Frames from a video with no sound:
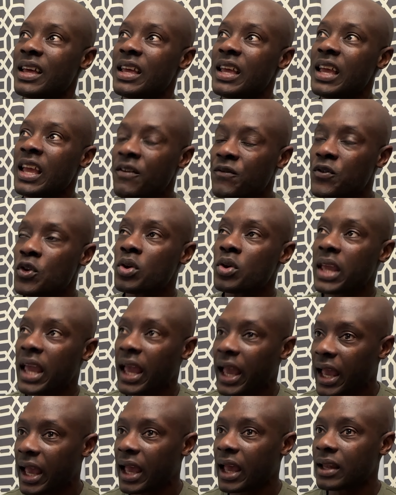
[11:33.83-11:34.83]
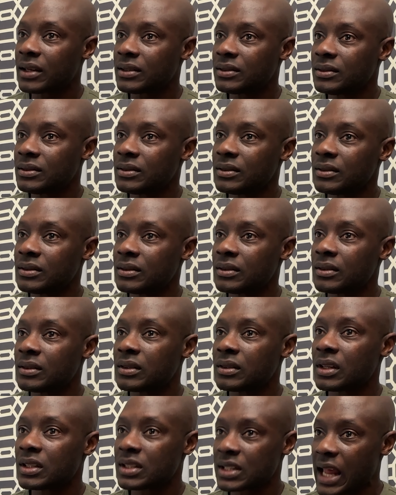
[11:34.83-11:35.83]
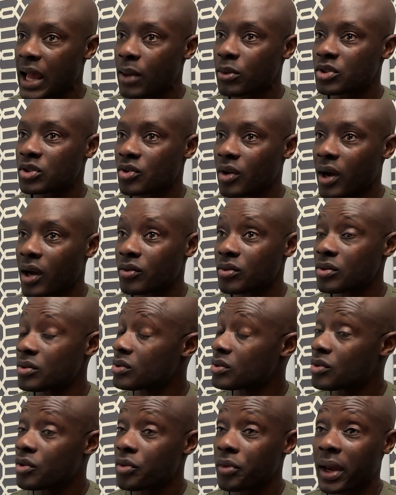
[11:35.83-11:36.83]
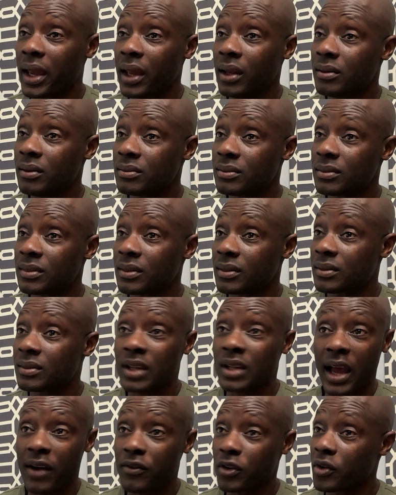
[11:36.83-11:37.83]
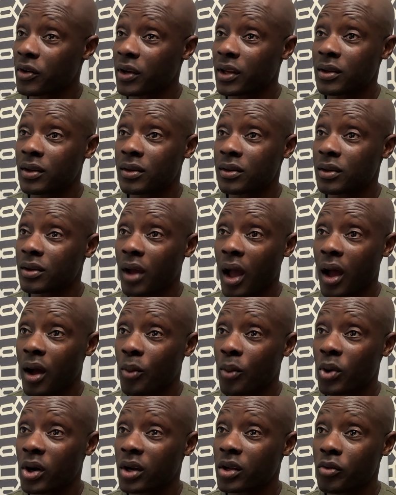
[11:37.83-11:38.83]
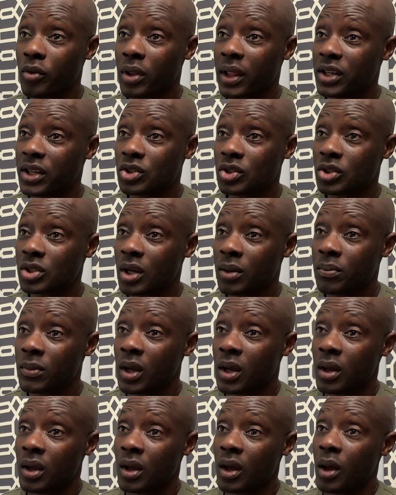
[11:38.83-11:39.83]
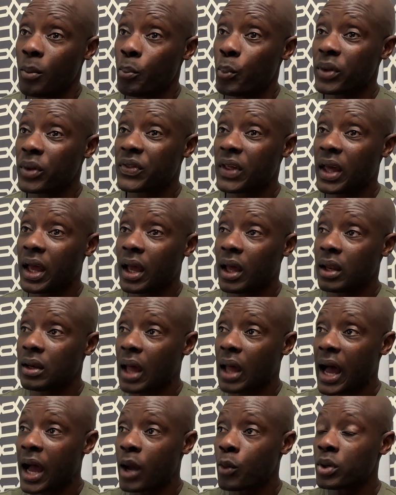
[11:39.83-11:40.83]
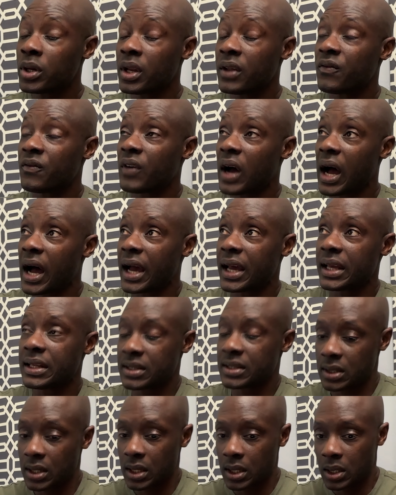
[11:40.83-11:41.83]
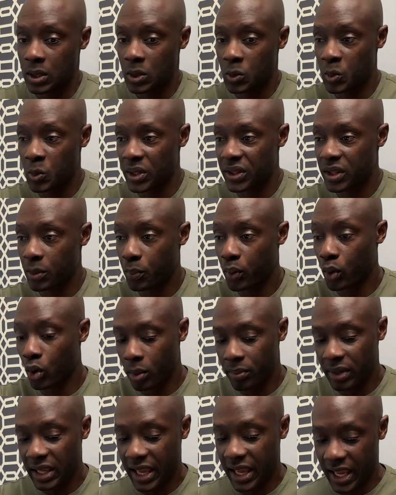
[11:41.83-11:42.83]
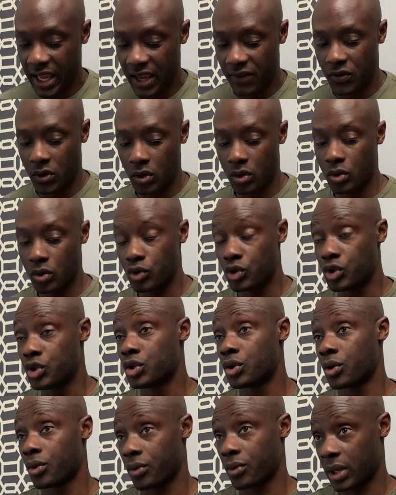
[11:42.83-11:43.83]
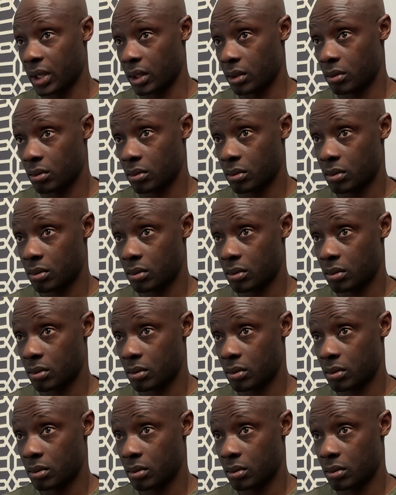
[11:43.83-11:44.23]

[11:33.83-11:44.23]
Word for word: if you can establish ground rules, great. You have a great mm-hmm. working relationship, but then I would advise with the poor behavior during,